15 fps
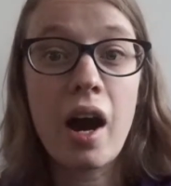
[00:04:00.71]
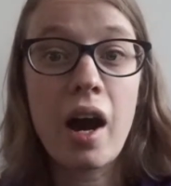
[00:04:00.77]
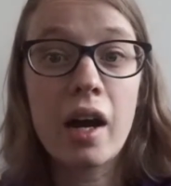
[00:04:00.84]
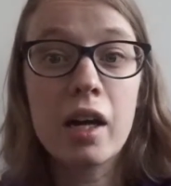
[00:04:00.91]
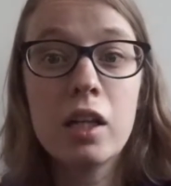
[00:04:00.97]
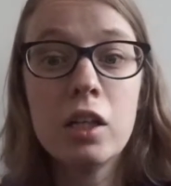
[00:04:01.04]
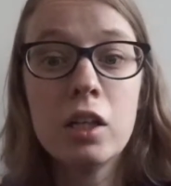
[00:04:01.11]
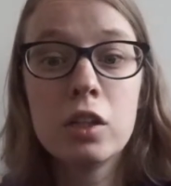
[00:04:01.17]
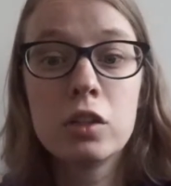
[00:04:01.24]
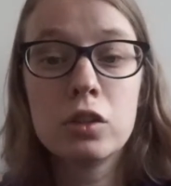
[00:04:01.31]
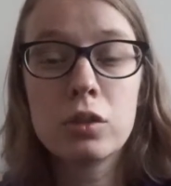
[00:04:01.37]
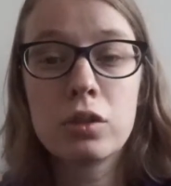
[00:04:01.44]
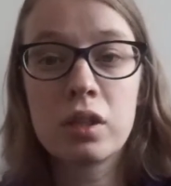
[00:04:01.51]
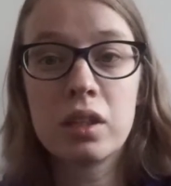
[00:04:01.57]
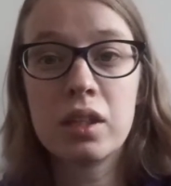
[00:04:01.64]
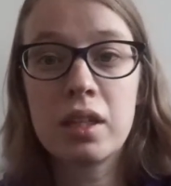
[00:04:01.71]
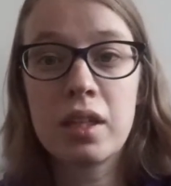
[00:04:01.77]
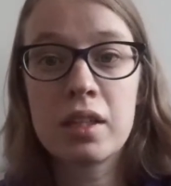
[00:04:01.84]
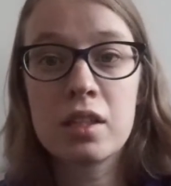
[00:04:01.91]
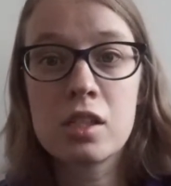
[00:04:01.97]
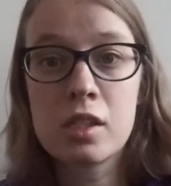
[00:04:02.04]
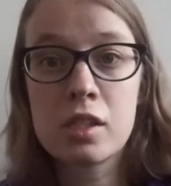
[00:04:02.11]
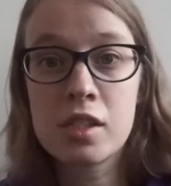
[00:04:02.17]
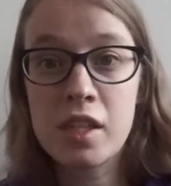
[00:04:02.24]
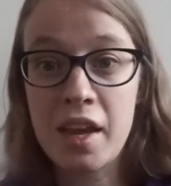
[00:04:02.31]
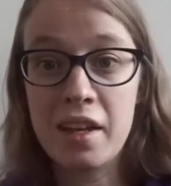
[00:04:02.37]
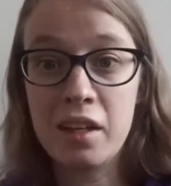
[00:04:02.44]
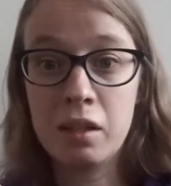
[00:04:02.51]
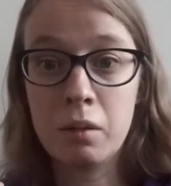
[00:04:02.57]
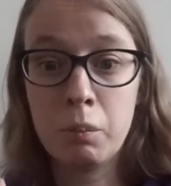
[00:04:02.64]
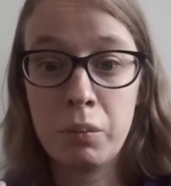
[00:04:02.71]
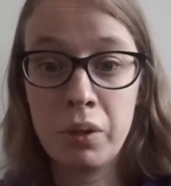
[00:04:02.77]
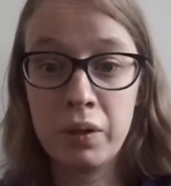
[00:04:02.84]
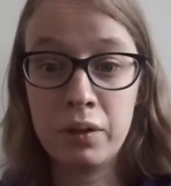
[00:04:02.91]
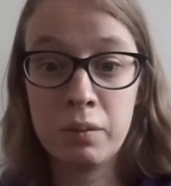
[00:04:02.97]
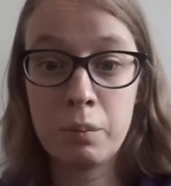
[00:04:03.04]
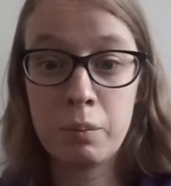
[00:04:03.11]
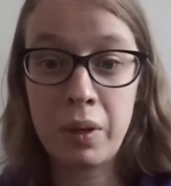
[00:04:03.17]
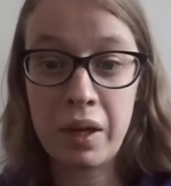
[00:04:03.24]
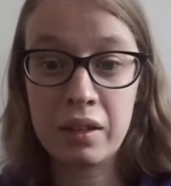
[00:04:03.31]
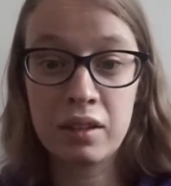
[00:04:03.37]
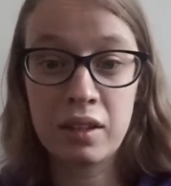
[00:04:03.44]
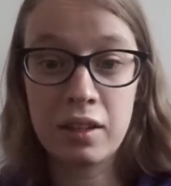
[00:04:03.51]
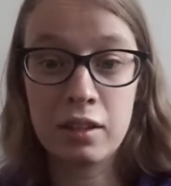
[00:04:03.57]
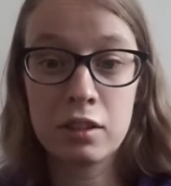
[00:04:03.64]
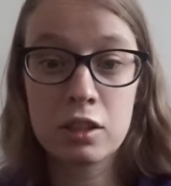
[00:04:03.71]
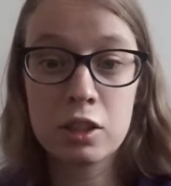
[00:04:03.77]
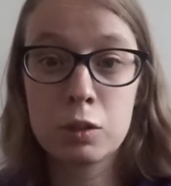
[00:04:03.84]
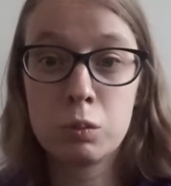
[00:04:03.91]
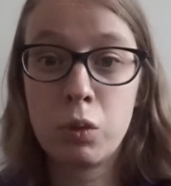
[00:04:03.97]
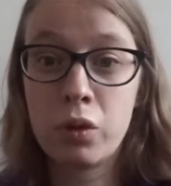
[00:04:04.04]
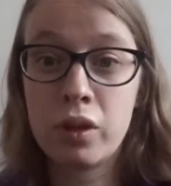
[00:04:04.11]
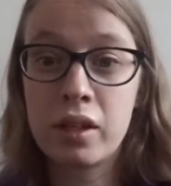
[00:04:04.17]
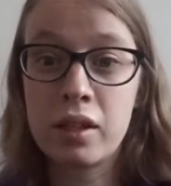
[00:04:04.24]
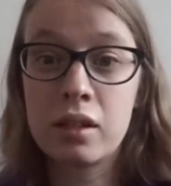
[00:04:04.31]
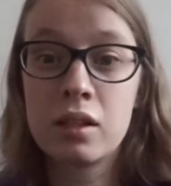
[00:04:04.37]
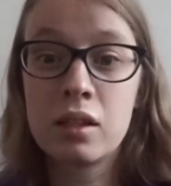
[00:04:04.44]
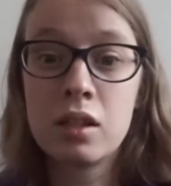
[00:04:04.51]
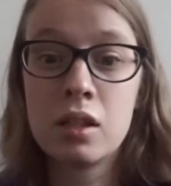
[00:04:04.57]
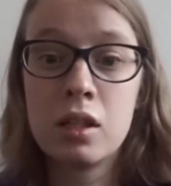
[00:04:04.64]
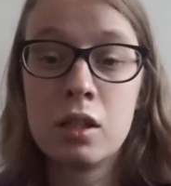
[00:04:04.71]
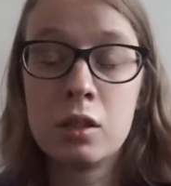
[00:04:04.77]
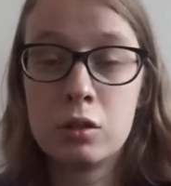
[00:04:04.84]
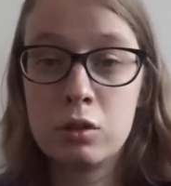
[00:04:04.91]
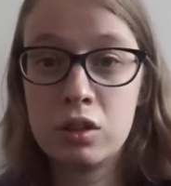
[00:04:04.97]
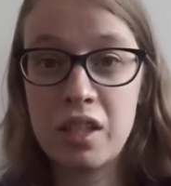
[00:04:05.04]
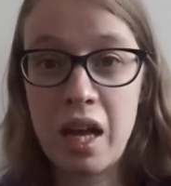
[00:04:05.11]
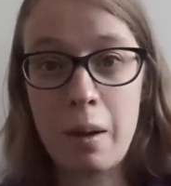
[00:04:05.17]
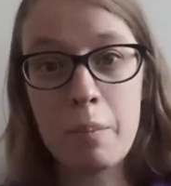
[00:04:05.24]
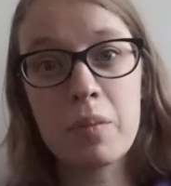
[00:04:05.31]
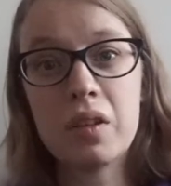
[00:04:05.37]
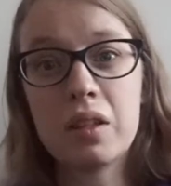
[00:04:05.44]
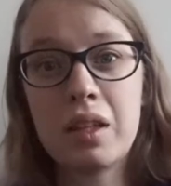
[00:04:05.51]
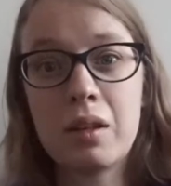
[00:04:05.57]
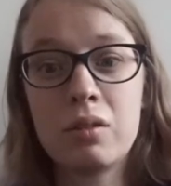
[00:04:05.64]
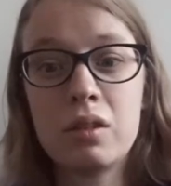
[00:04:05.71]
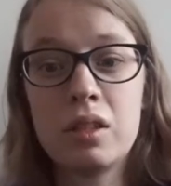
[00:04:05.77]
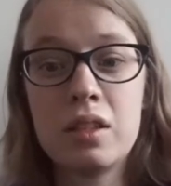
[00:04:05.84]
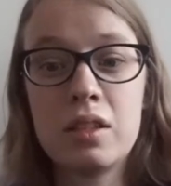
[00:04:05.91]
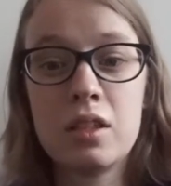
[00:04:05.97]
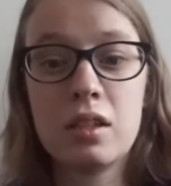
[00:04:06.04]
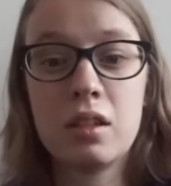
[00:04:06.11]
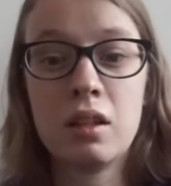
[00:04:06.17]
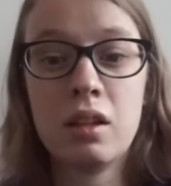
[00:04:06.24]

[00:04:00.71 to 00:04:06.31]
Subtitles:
I took an insane painkiller this morning to dampen down the